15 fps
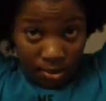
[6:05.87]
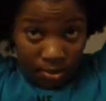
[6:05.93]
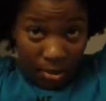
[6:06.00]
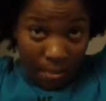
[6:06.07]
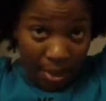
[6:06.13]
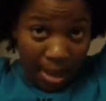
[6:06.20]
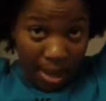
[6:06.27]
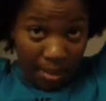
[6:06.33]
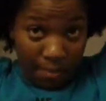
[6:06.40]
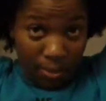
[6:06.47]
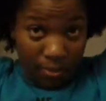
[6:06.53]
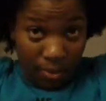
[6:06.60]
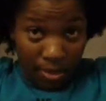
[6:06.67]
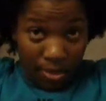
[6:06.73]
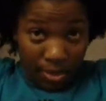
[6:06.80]
So I'm
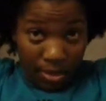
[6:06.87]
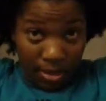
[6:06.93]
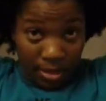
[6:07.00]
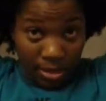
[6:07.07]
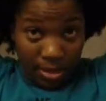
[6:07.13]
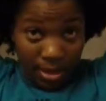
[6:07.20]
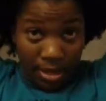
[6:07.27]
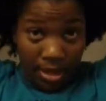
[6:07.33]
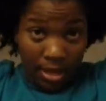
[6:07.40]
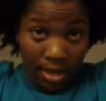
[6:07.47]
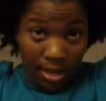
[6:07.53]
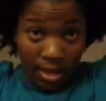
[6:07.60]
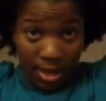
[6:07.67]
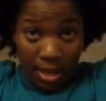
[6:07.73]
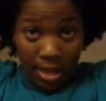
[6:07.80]
happy with this.
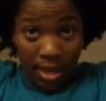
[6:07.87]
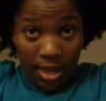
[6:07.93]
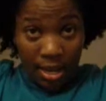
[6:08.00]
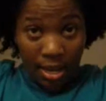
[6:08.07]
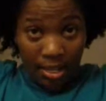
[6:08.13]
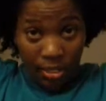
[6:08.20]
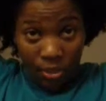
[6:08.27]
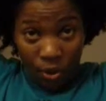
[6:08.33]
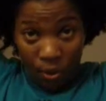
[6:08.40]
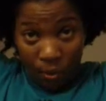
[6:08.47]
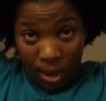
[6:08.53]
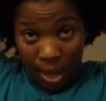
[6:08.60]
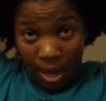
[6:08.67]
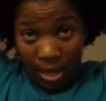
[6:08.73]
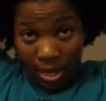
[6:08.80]
And I just go
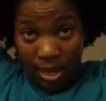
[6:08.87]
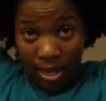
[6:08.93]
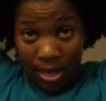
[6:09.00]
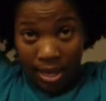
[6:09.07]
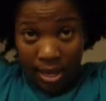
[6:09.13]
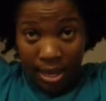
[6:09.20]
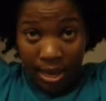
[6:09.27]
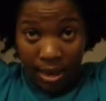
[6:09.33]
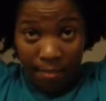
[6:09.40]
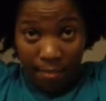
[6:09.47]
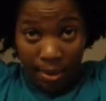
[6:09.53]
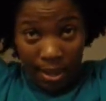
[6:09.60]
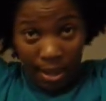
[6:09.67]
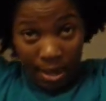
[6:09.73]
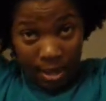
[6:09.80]
back and I
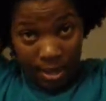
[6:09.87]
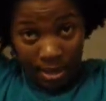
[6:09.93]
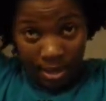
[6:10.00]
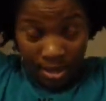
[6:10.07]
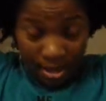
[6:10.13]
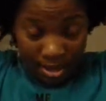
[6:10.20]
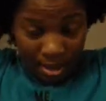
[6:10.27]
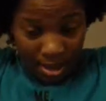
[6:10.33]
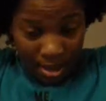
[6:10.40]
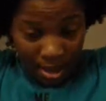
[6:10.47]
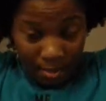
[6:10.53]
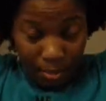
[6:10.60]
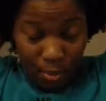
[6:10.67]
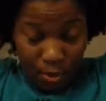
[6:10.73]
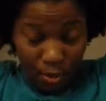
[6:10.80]
pick and
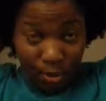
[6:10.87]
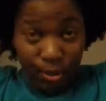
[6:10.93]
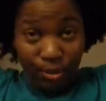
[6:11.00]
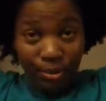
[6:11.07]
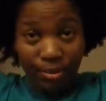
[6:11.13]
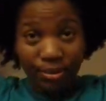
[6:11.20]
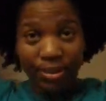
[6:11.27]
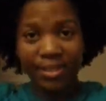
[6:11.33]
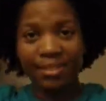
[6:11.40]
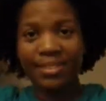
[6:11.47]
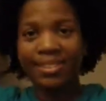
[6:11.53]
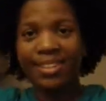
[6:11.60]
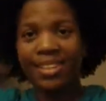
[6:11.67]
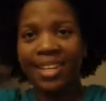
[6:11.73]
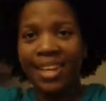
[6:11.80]
I pull
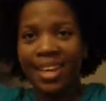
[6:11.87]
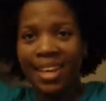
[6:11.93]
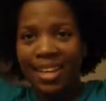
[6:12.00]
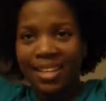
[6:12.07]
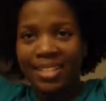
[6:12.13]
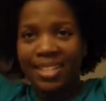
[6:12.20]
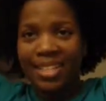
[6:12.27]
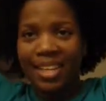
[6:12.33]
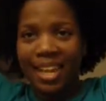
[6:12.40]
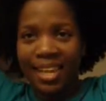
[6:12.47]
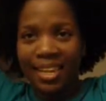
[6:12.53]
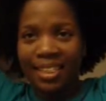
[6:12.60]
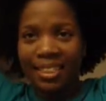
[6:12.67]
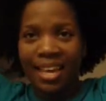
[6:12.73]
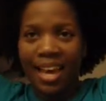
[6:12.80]
until
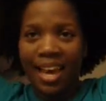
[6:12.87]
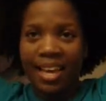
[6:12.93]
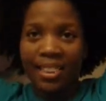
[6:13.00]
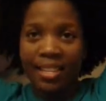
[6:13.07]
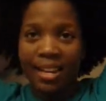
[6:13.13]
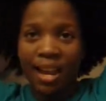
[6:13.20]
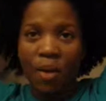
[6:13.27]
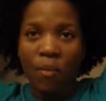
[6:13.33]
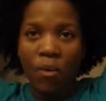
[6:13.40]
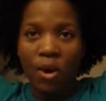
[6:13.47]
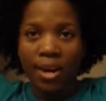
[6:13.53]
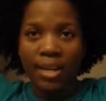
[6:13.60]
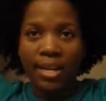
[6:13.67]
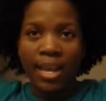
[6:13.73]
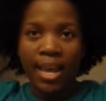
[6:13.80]
I get the height that I
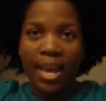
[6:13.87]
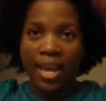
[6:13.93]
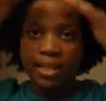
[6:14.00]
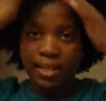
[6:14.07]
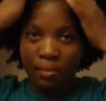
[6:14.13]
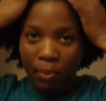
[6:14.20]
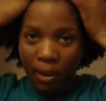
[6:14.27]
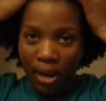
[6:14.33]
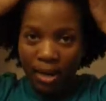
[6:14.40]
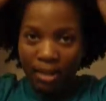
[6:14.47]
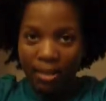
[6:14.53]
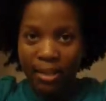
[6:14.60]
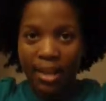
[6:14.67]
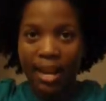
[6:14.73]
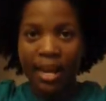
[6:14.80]
want. And the
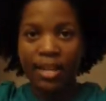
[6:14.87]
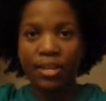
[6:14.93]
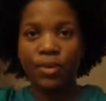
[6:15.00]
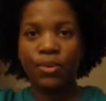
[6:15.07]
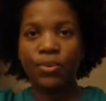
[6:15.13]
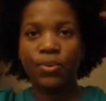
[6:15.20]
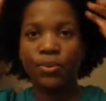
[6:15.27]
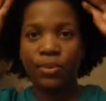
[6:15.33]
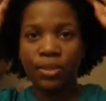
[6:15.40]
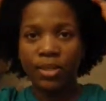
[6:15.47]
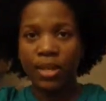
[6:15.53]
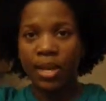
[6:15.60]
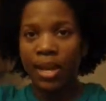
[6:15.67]
product that I use